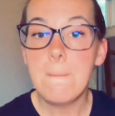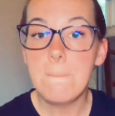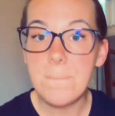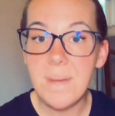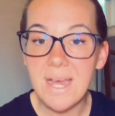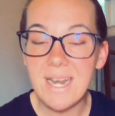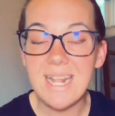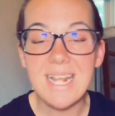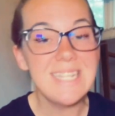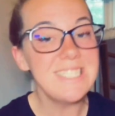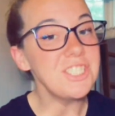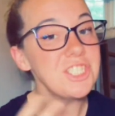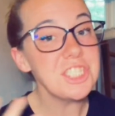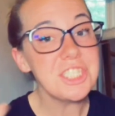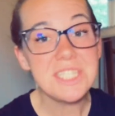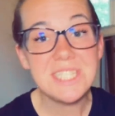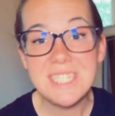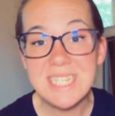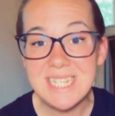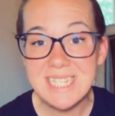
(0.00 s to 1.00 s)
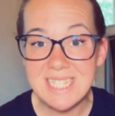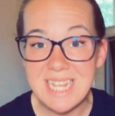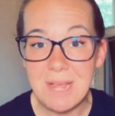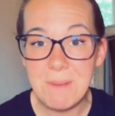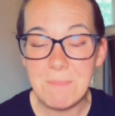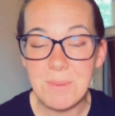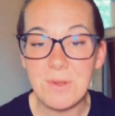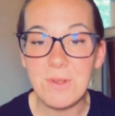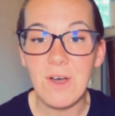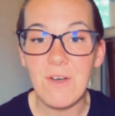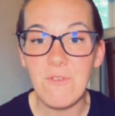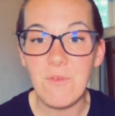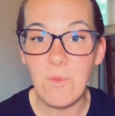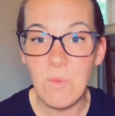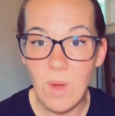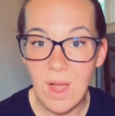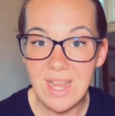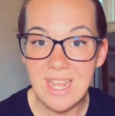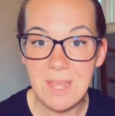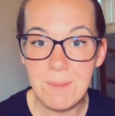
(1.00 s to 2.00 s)
But it's just an example of
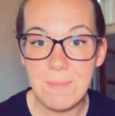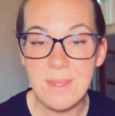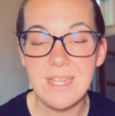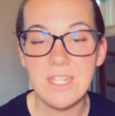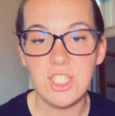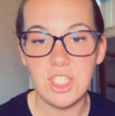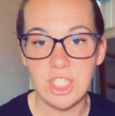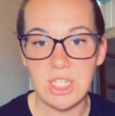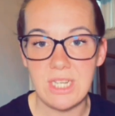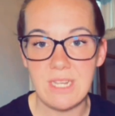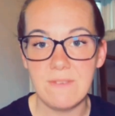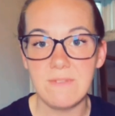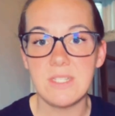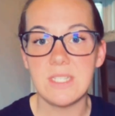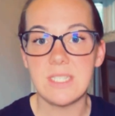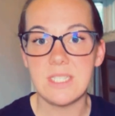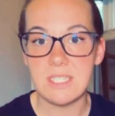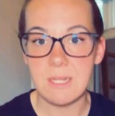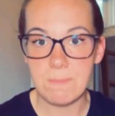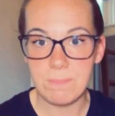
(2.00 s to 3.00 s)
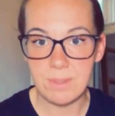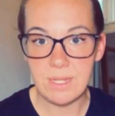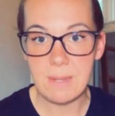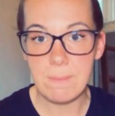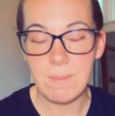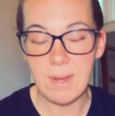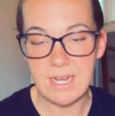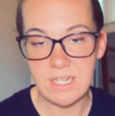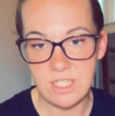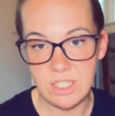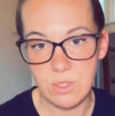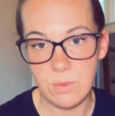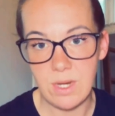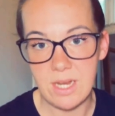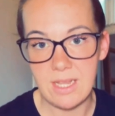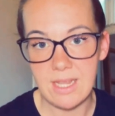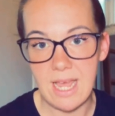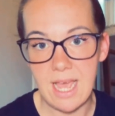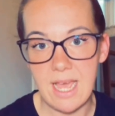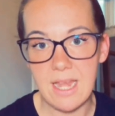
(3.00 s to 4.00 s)
what can be achieved simply by
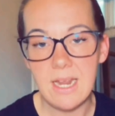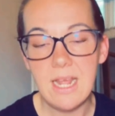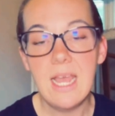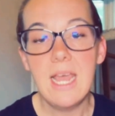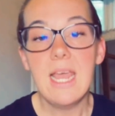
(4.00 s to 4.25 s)
doing that.